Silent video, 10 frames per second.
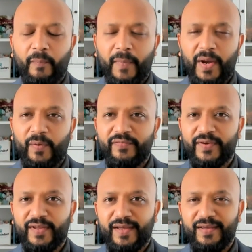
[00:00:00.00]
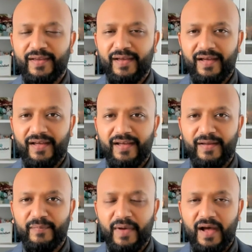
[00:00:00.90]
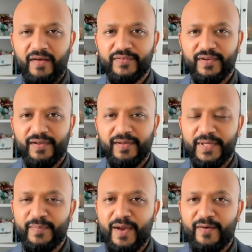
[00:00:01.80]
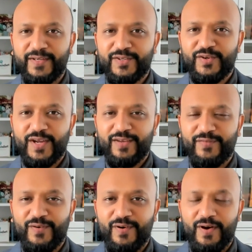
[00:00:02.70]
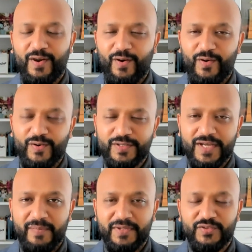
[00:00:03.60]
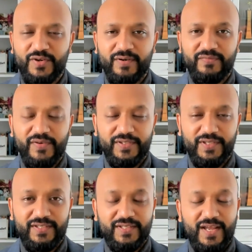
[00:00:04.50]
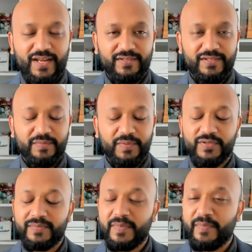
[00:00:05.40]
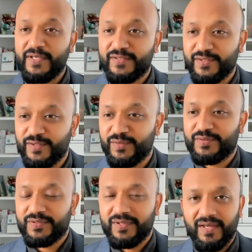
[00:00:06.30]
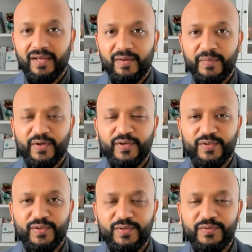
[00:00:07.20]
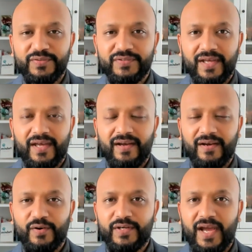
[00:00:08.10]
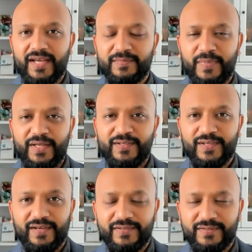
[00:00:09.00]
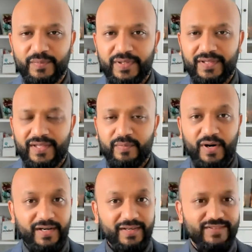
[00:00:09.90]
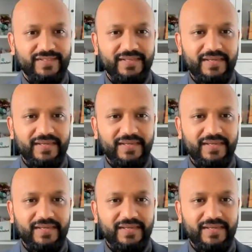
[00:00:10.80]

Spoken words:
my wife and I, after being married and trying for a long, long time and struggling with fertility challenges, we got some amazing news. We got news that God had blessed us with a pregnancy.